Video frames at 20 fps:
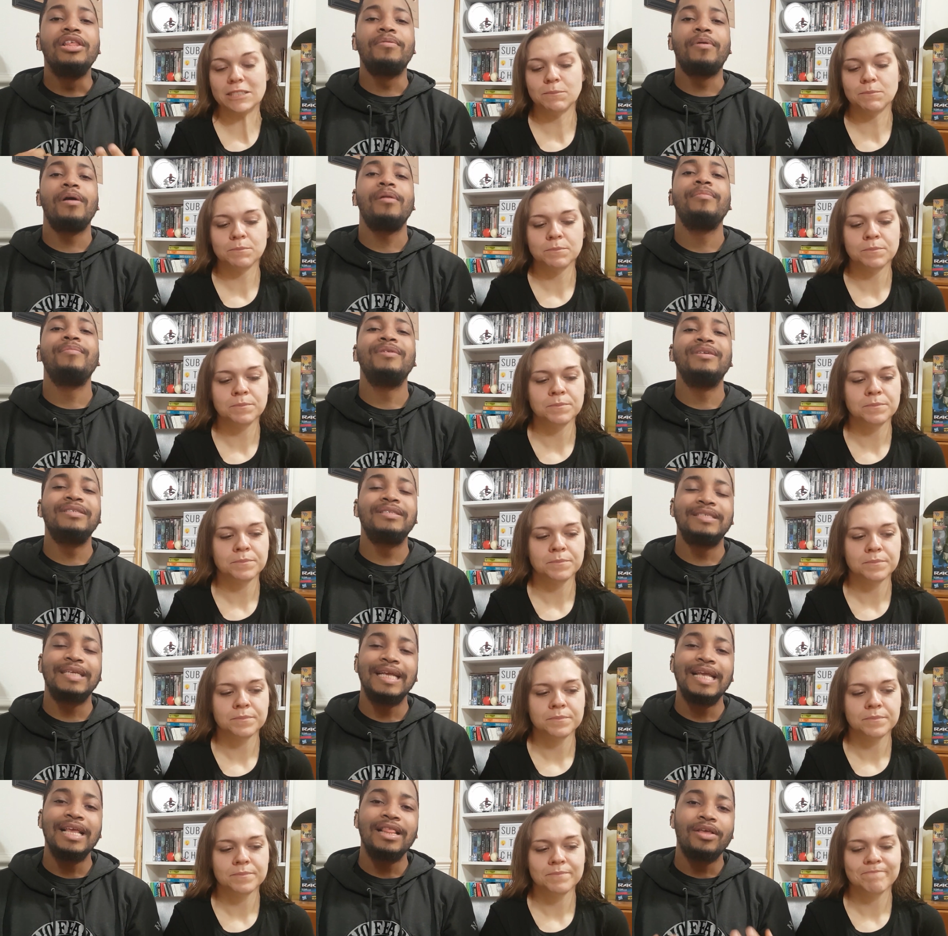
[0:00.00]
Speaker 1: The problem
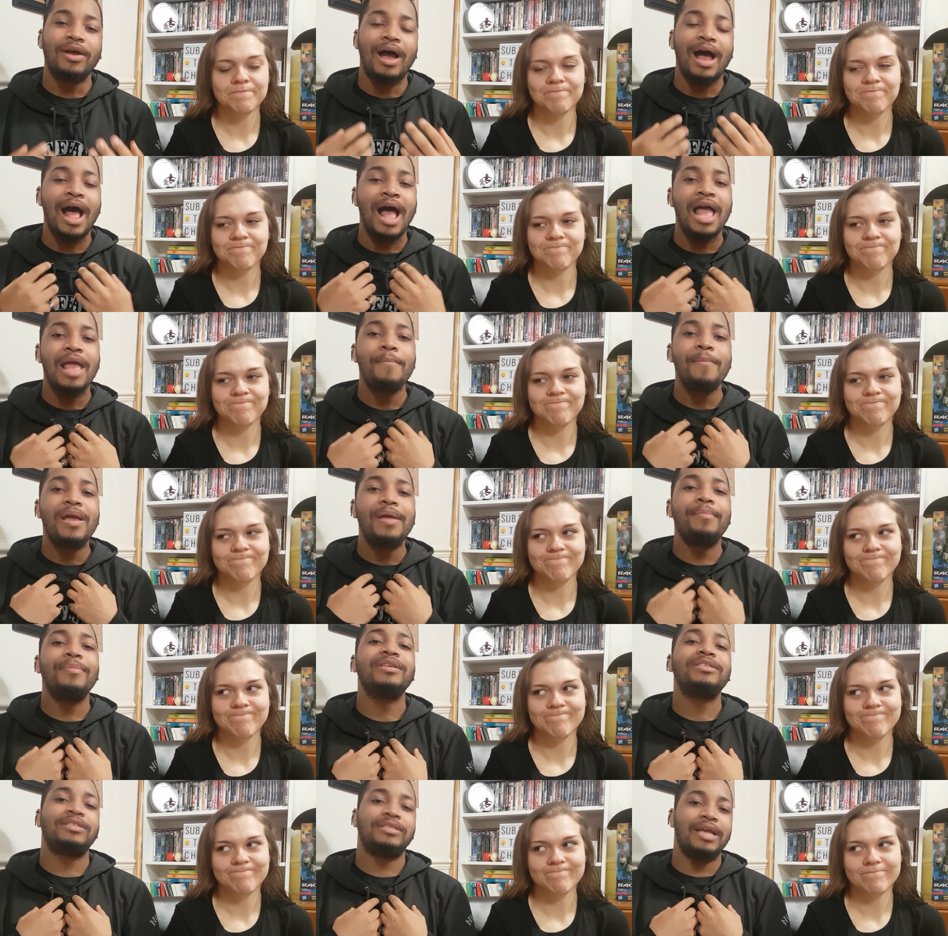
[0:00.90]
is either I made
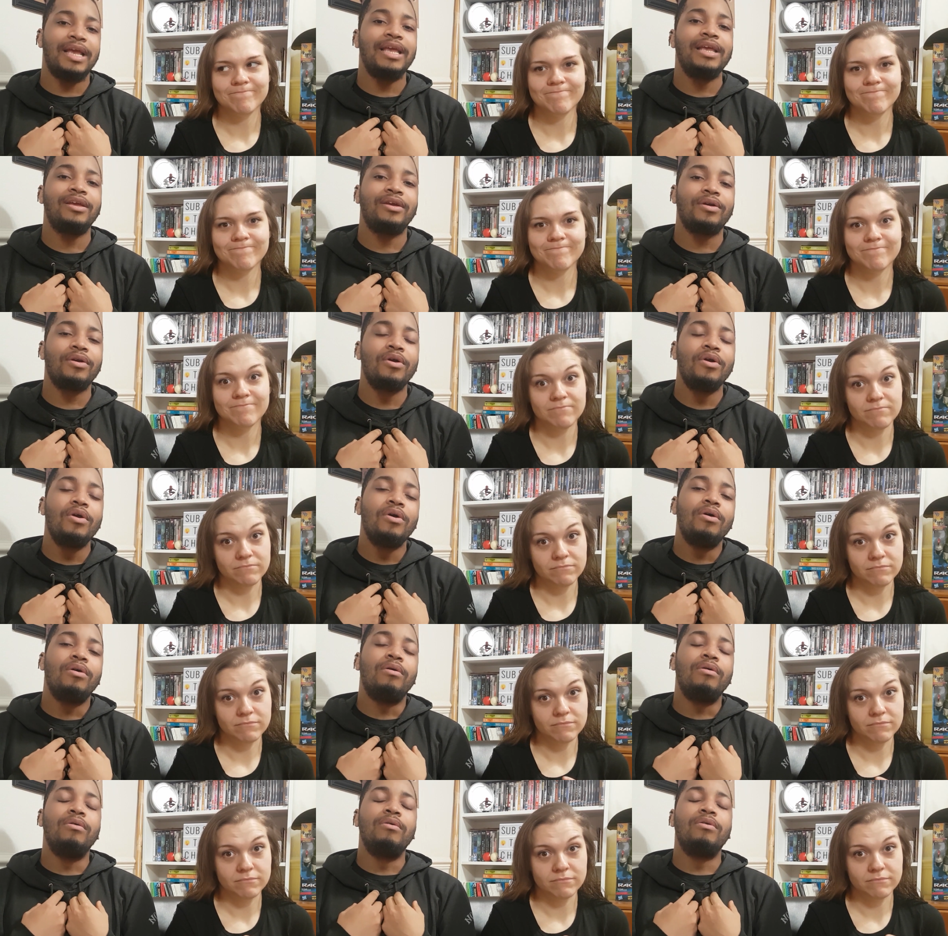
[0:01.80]
a mistake
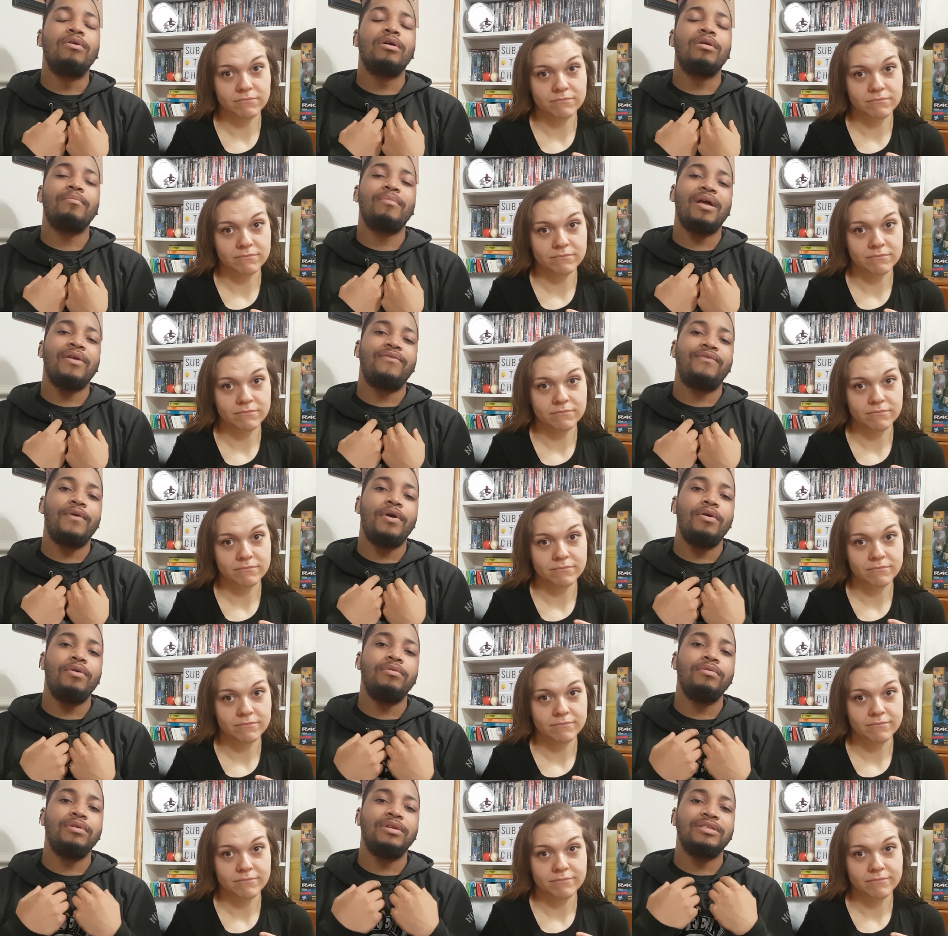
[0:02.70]
or my
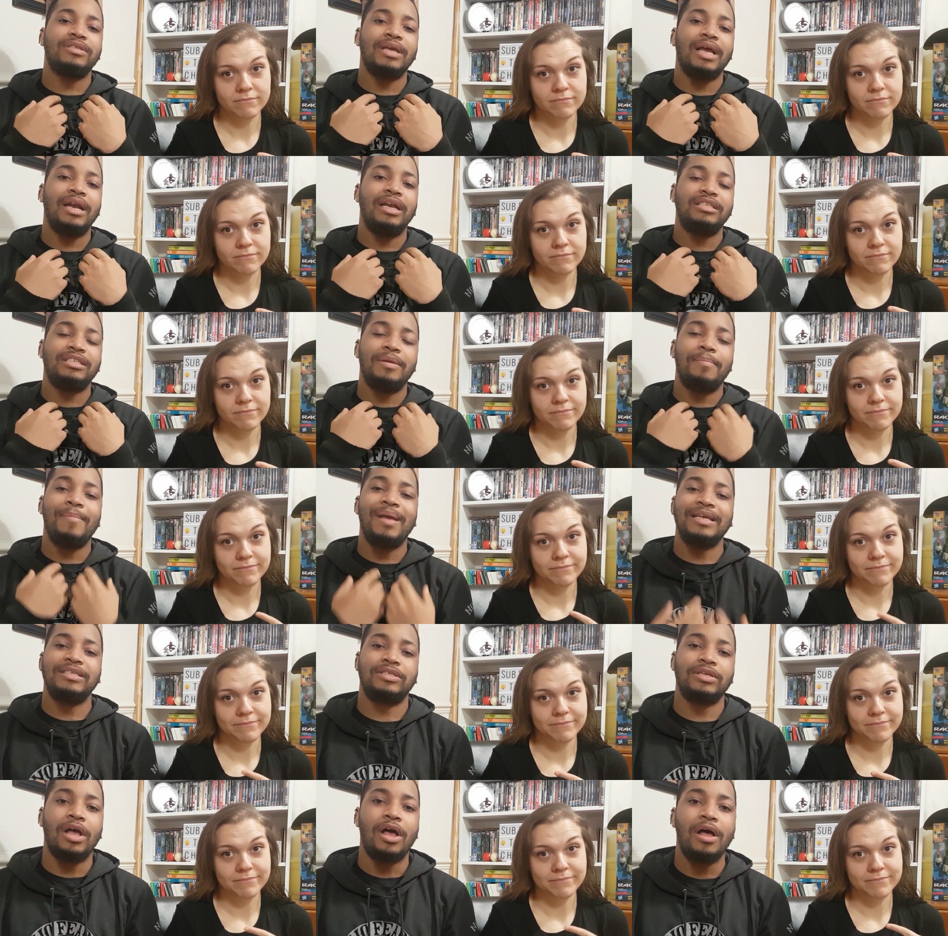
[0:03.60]
phone decided to
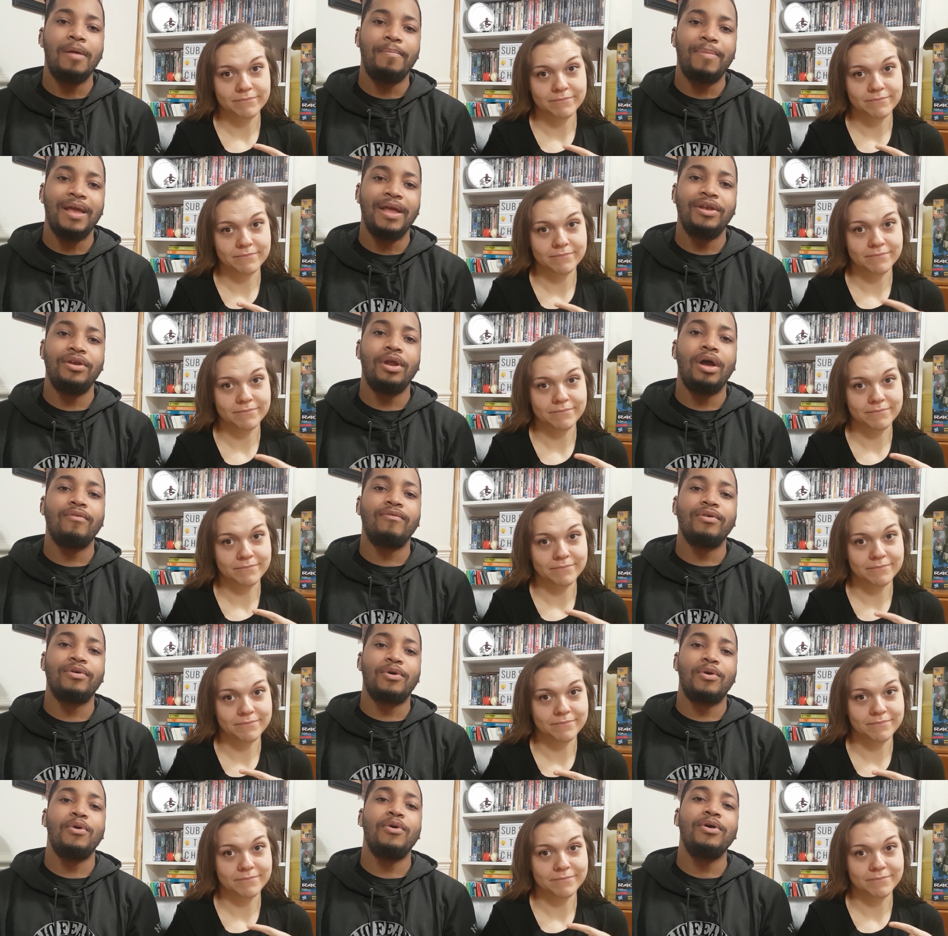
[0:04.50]
mess up and not
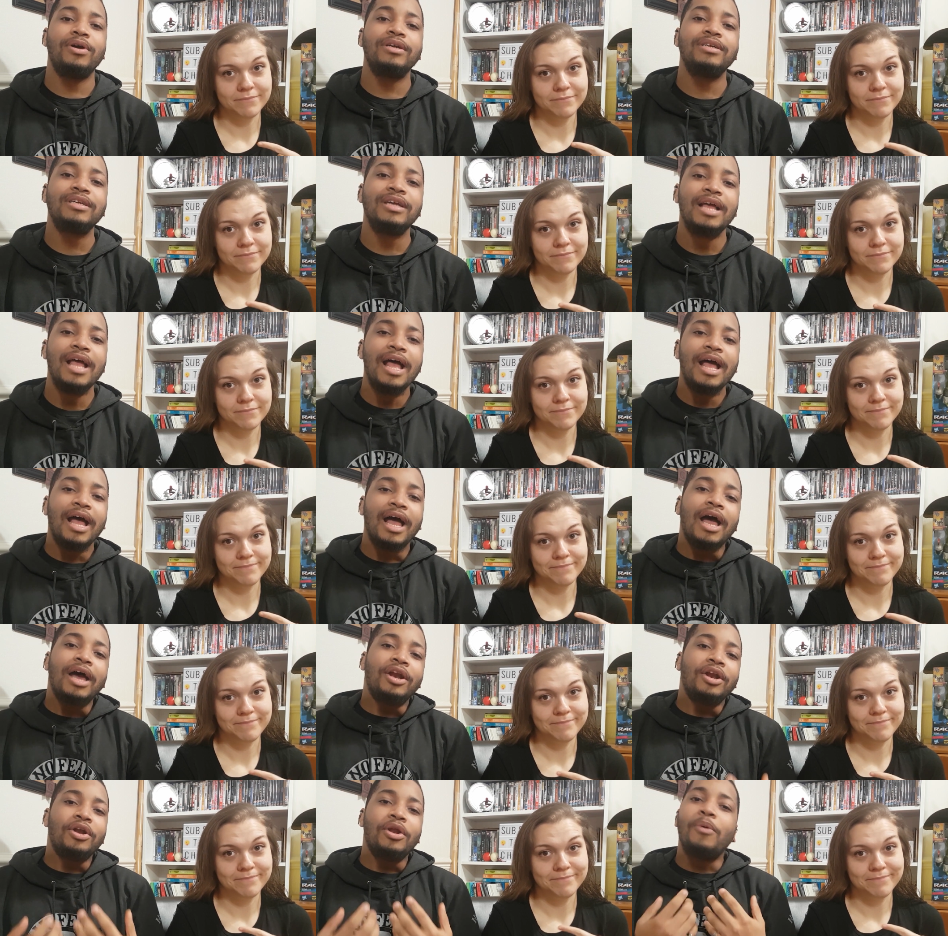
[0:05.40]
record.
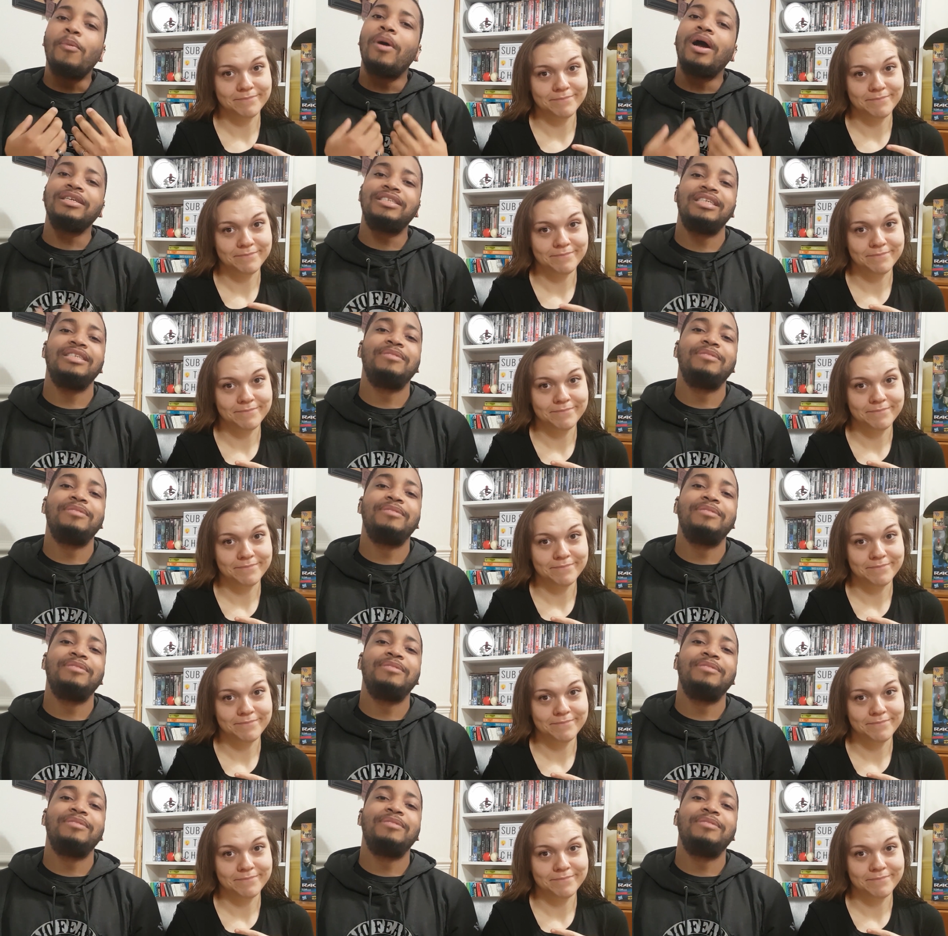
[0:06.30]
I don't know why